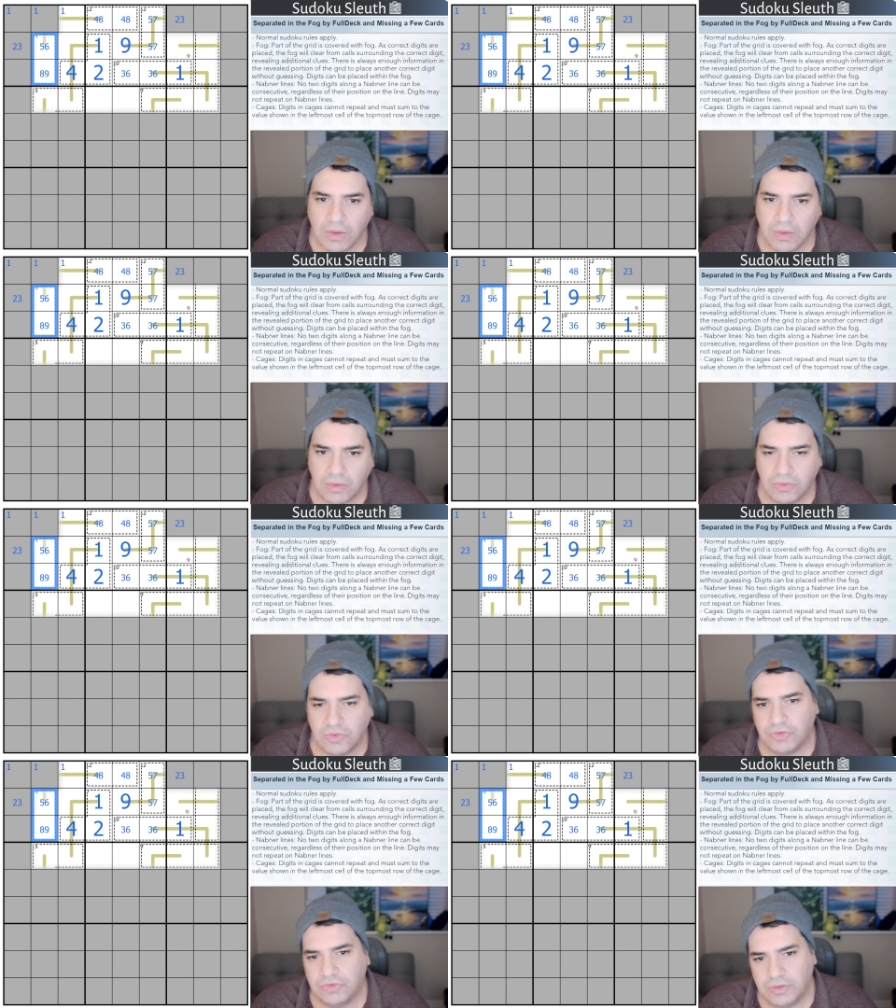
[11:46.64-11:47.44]

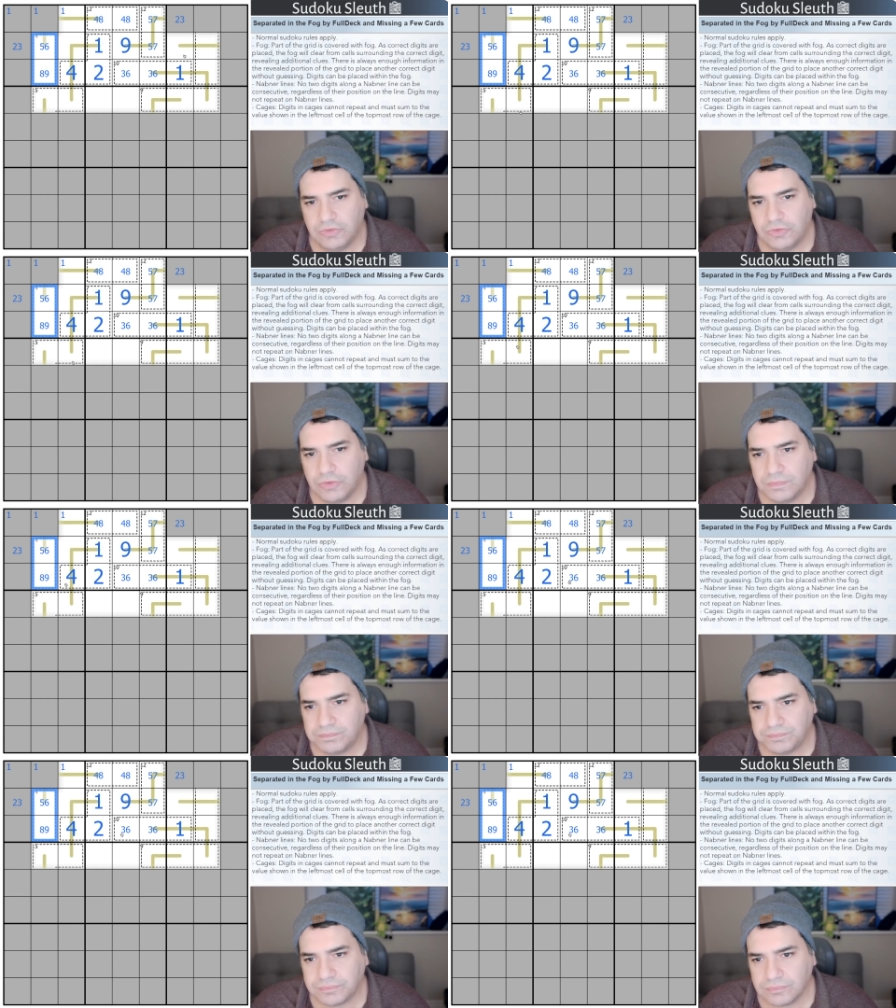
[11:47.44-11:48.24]
Interesting. So
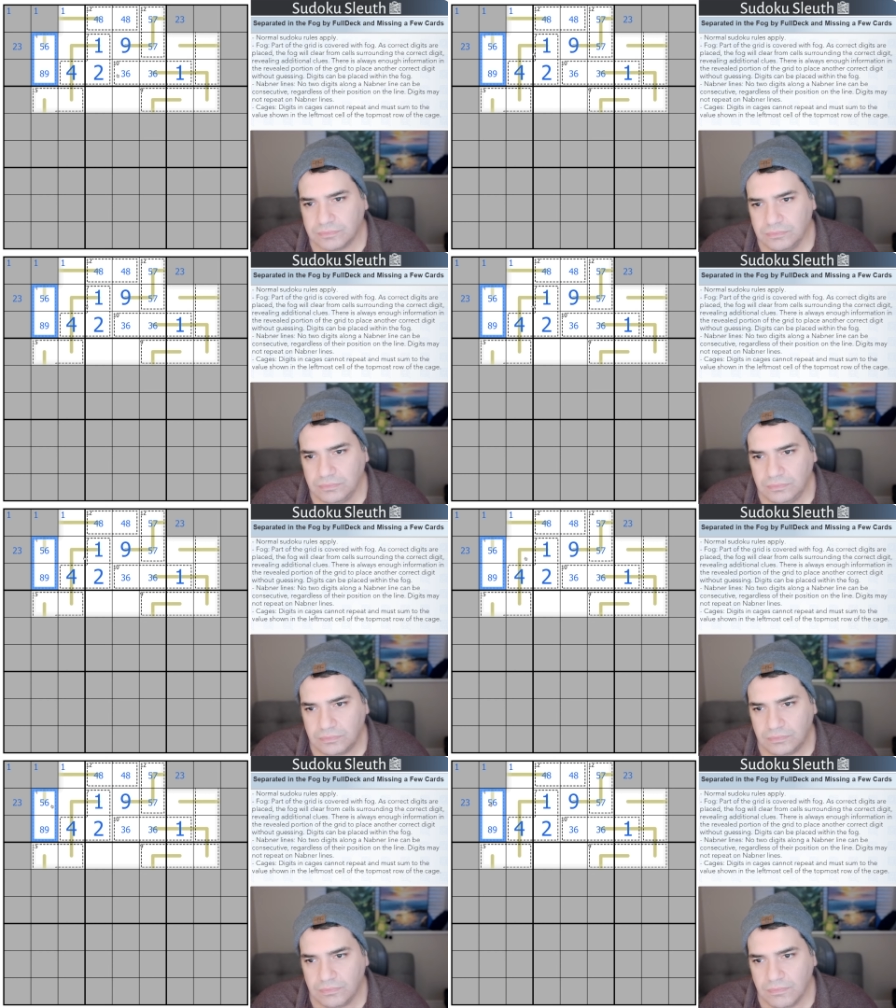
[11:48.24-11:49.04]

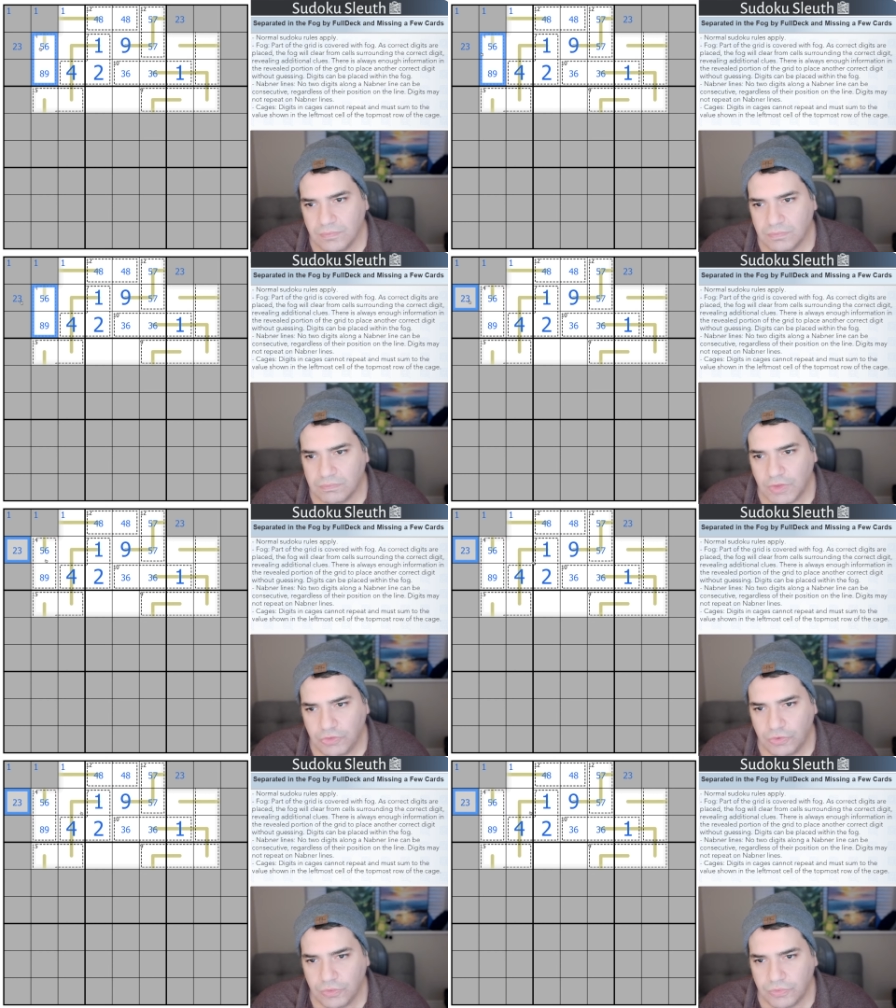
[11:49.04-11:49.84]
the
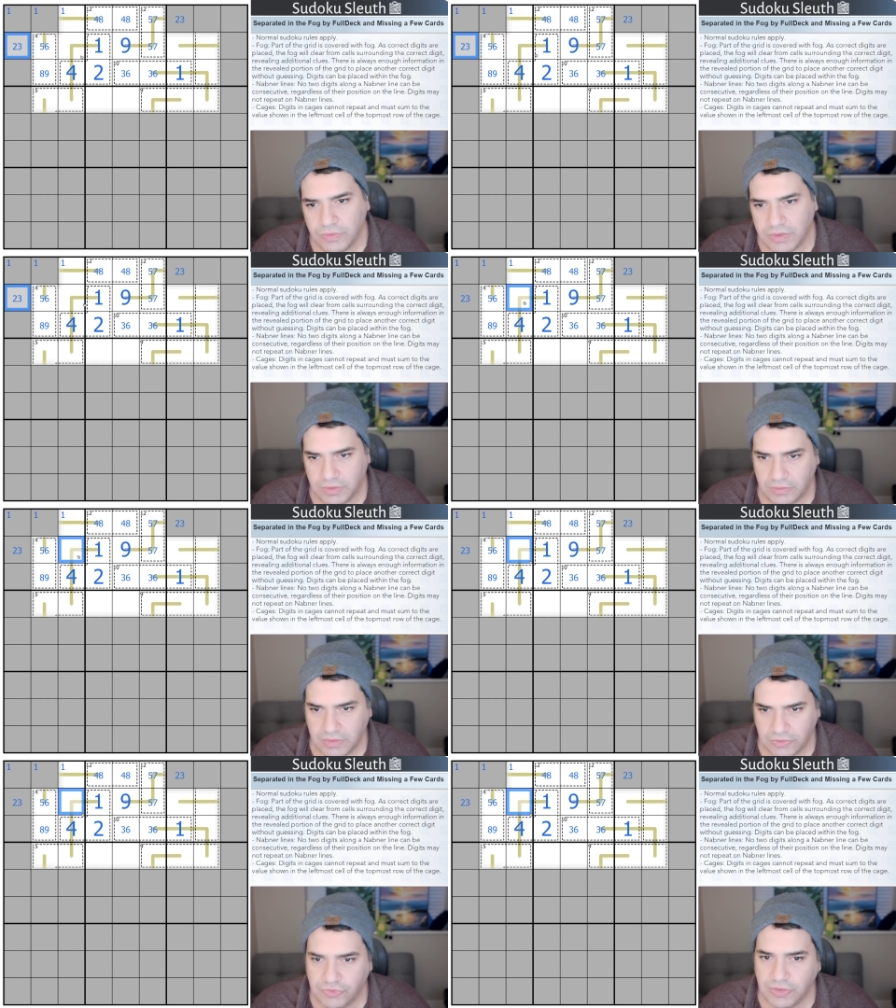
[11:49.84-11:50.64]
2-3
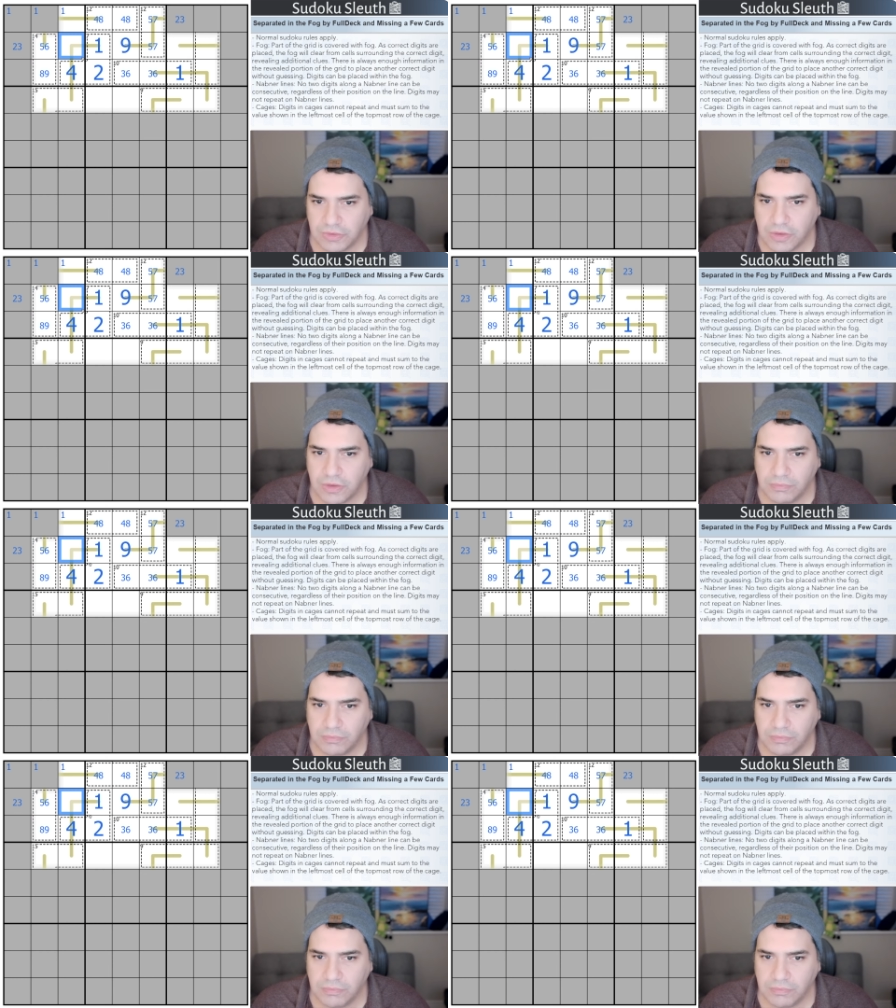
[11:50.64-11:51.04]
that still can't